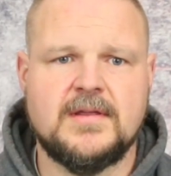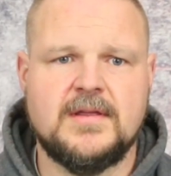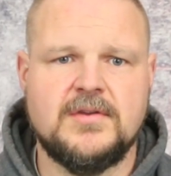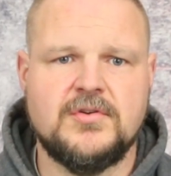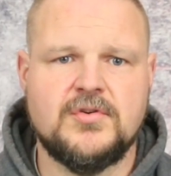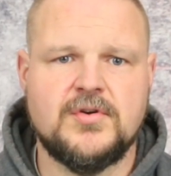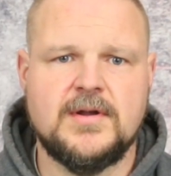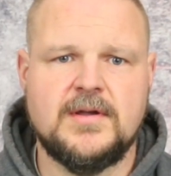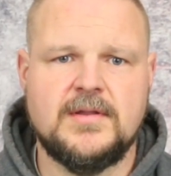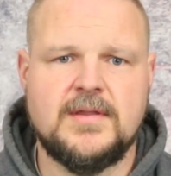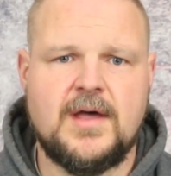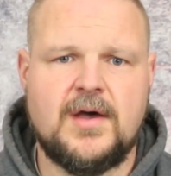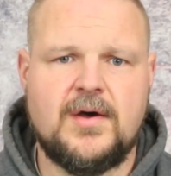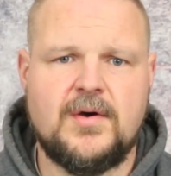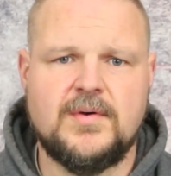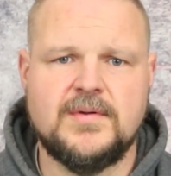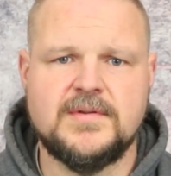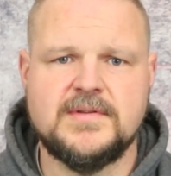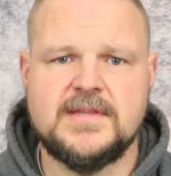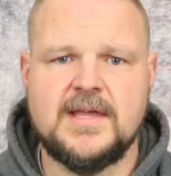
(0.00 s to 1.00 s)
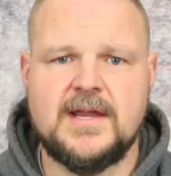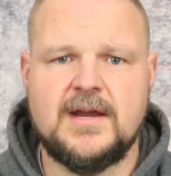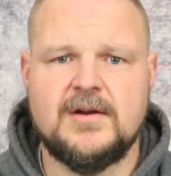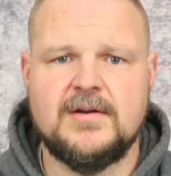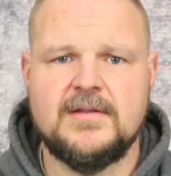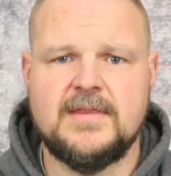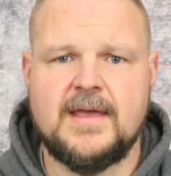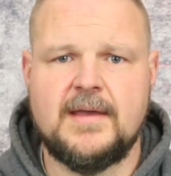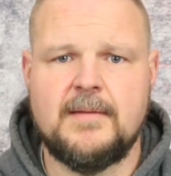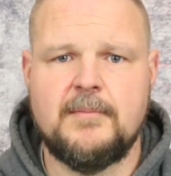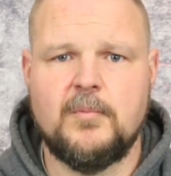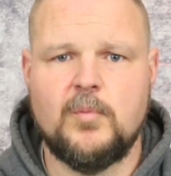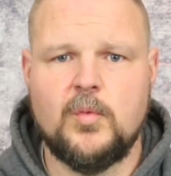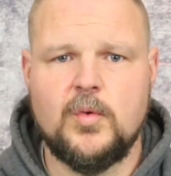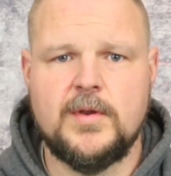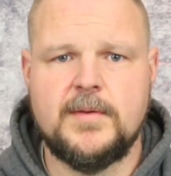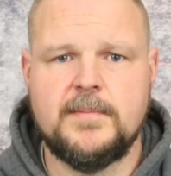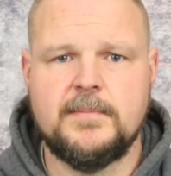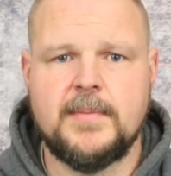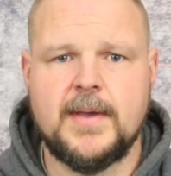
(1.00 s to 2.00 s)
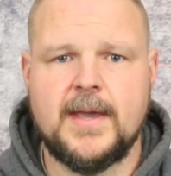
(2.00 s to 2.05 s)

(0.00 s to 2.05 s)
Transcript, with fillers: and drilled the holes there in that wooden